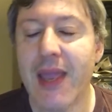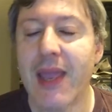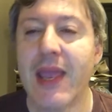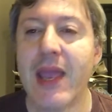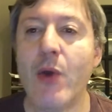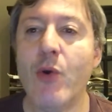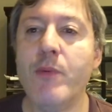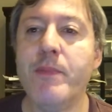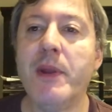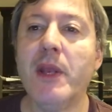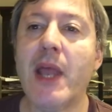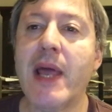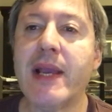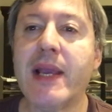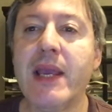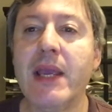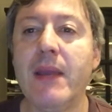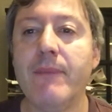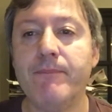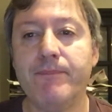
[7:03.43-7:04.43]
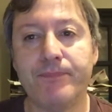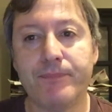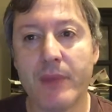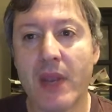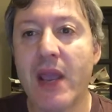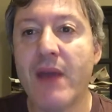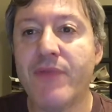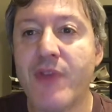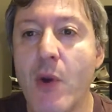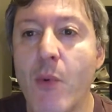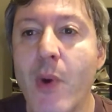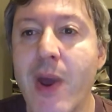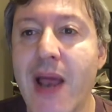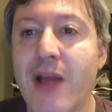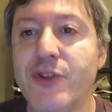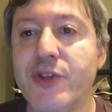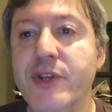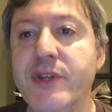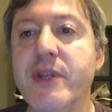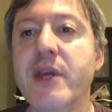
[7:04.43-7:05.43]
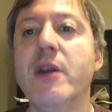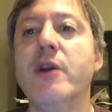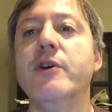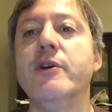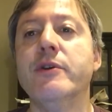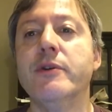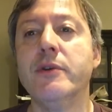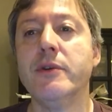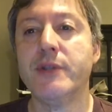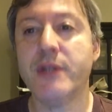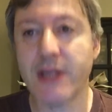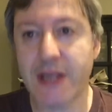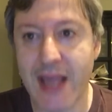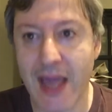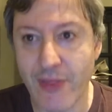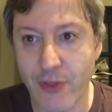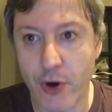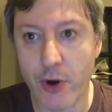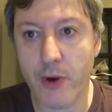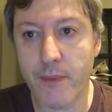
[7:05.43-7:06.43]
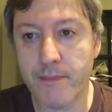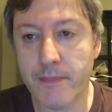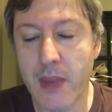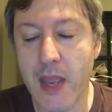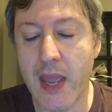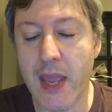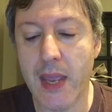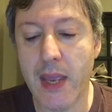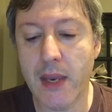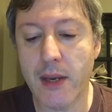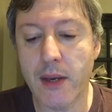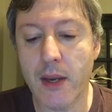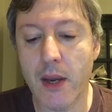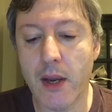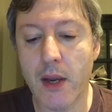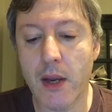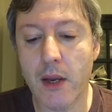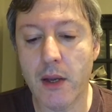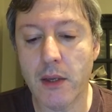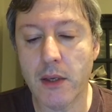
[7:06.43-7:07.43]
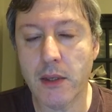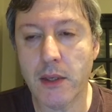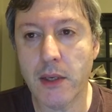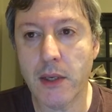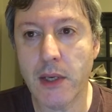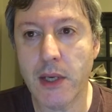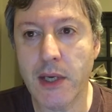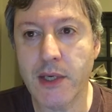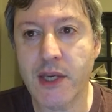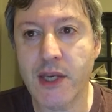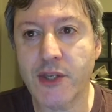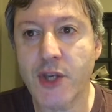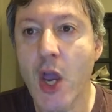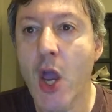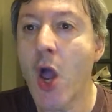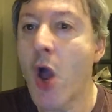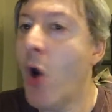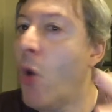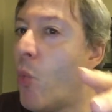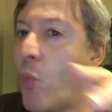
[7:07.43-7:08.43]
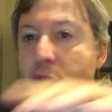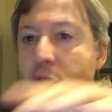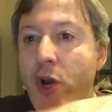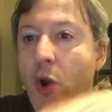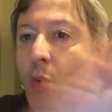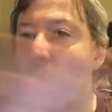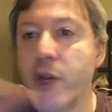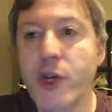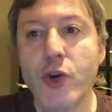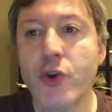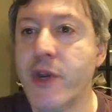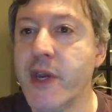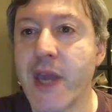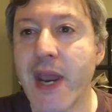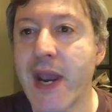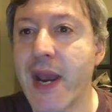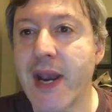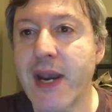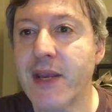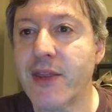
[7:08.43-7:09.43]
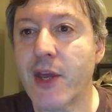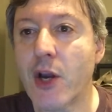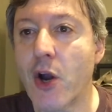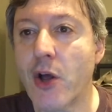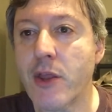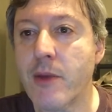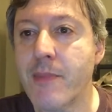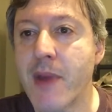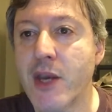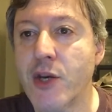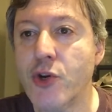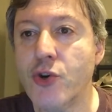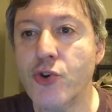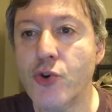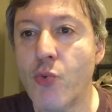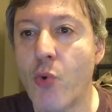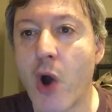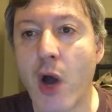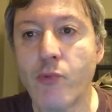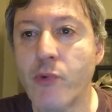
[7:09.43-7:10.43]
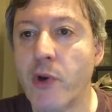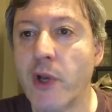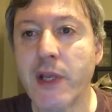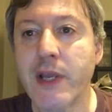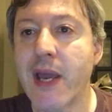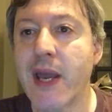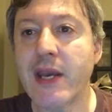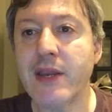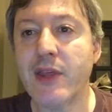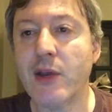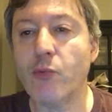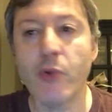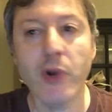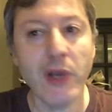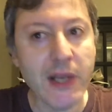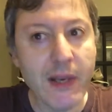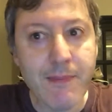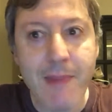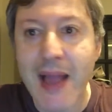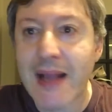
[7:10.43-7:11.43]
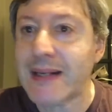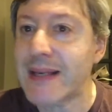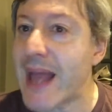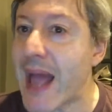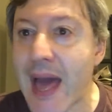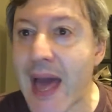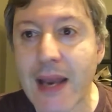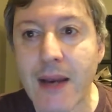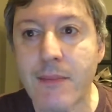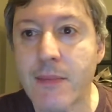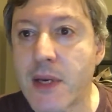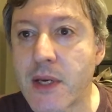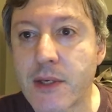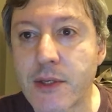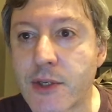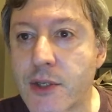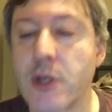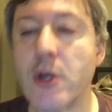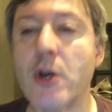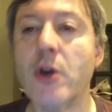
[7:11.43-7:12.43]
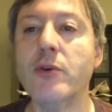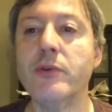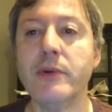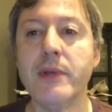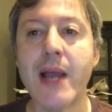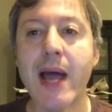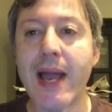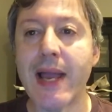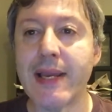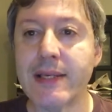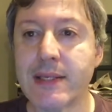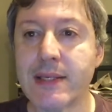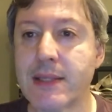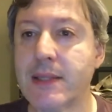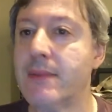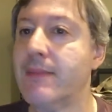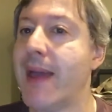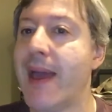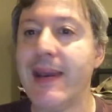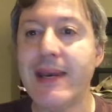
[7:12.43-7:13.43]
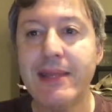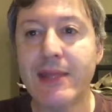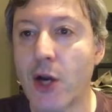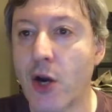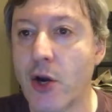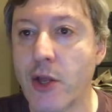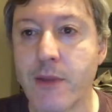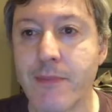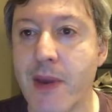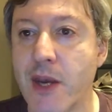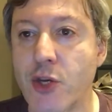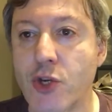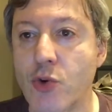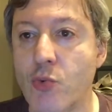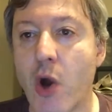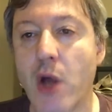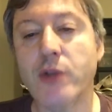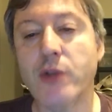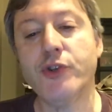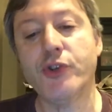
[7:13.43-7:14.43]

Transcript: It would be like if they went out to dinner together and he says, well, you know what? You can get anything on the menu you want, really anything. Really magnanimous, nice, anything on the menu you want.